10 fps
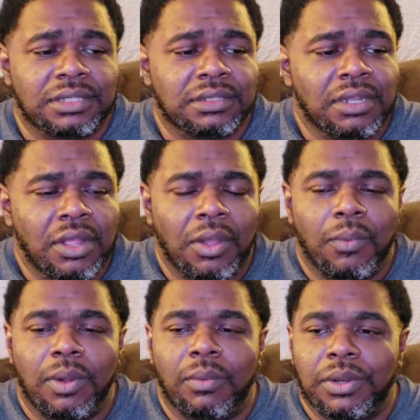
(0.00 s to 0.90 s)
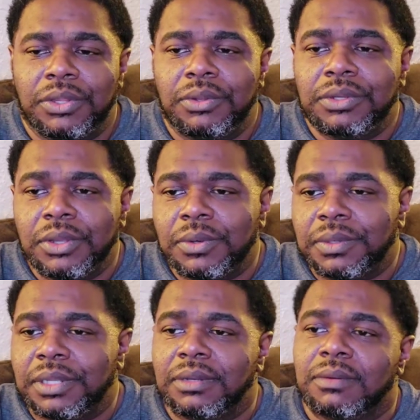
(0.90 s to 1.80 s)
and what were you doing
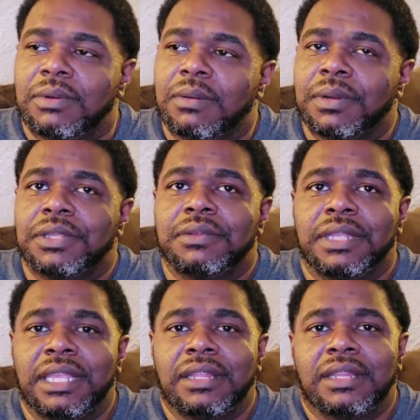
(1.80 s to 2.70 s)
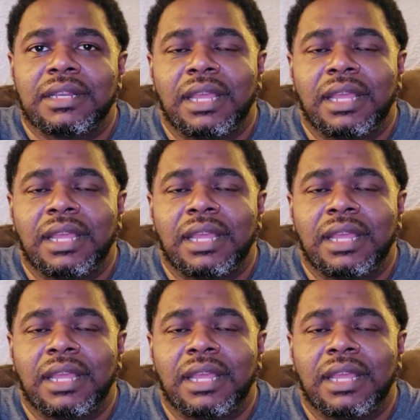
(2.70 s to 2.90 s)
or what were you eating.